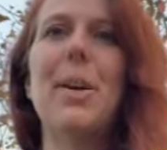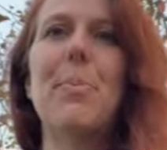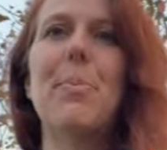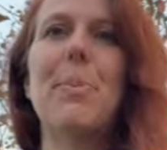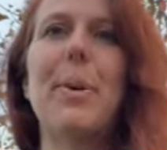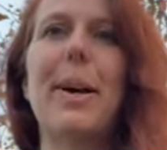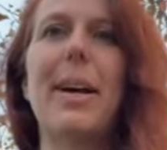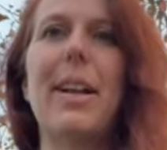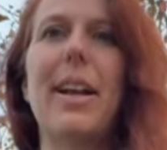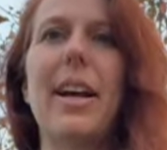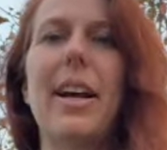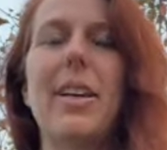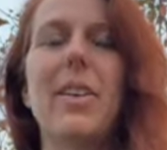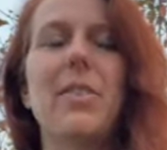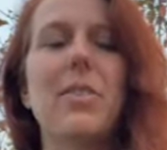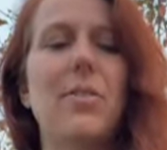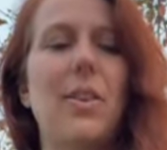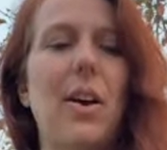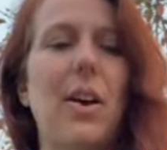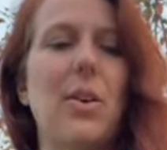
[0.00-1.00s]
But I
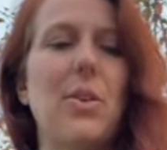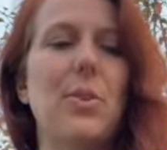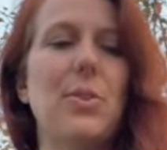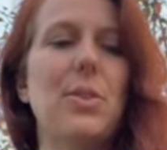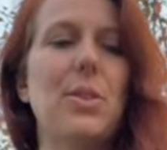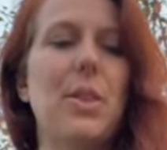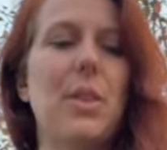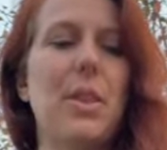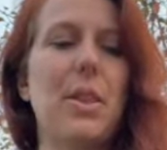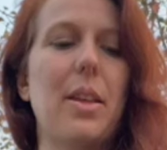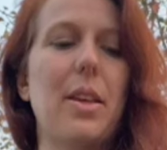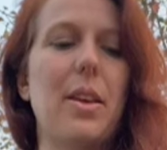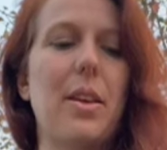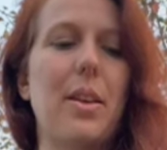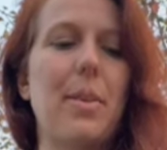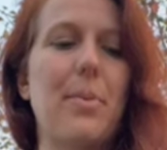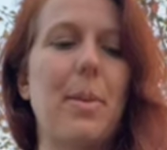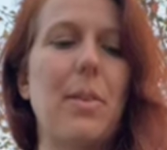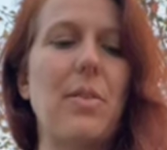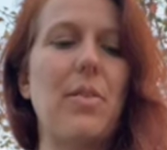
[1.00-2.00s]
have found
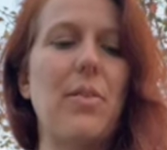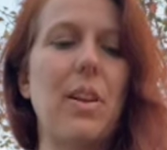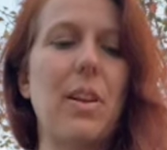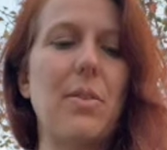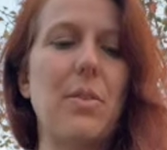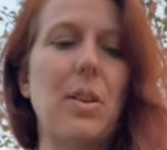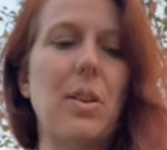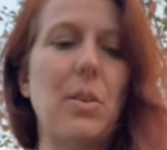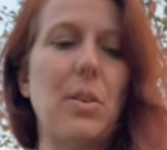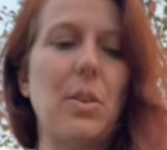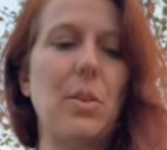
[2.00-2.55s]
that my favorite